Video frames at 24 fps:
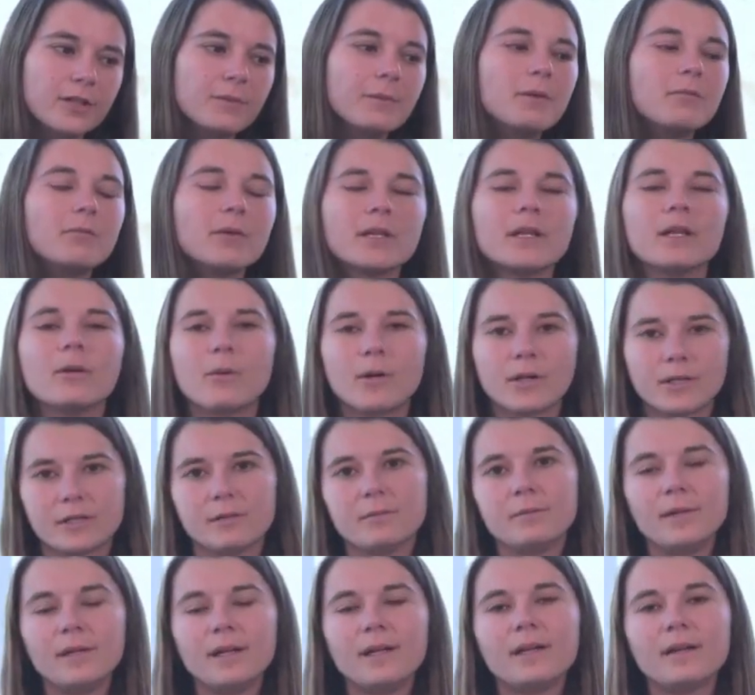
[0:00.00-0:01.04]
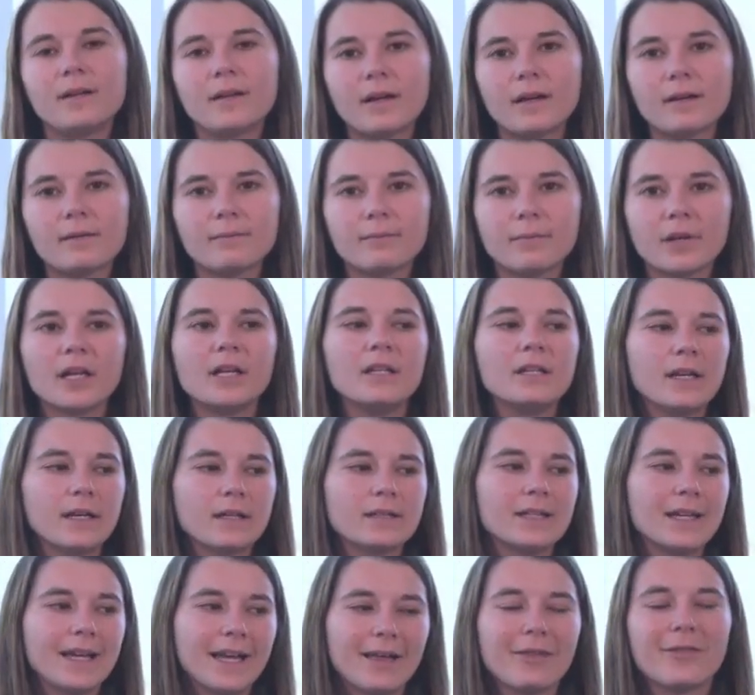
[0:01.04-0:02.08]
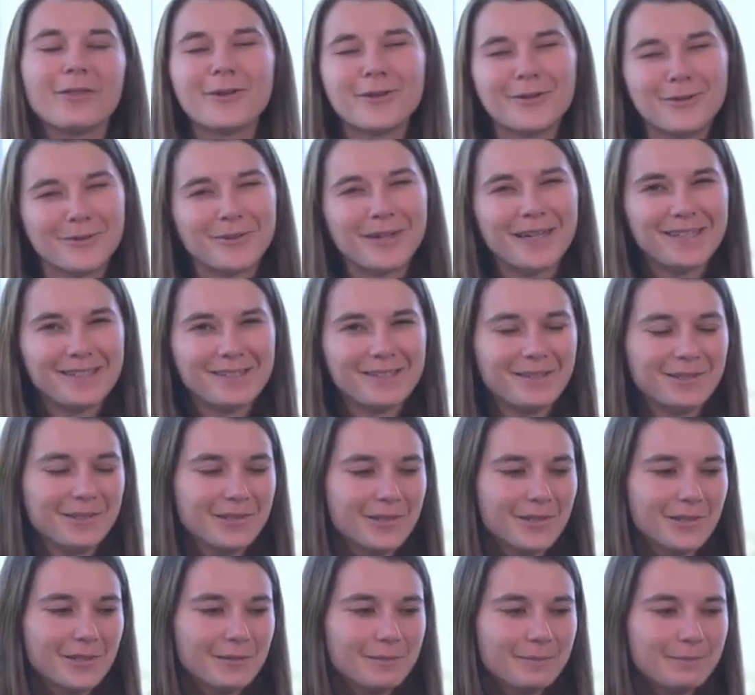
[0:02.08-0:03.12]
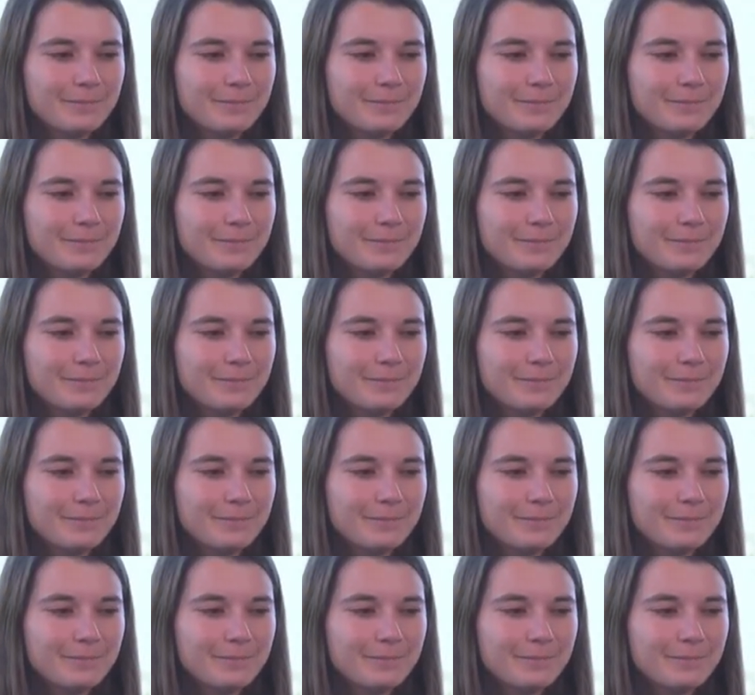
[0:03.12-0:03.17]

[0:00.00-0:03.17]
and we really want to be conducting ethical research.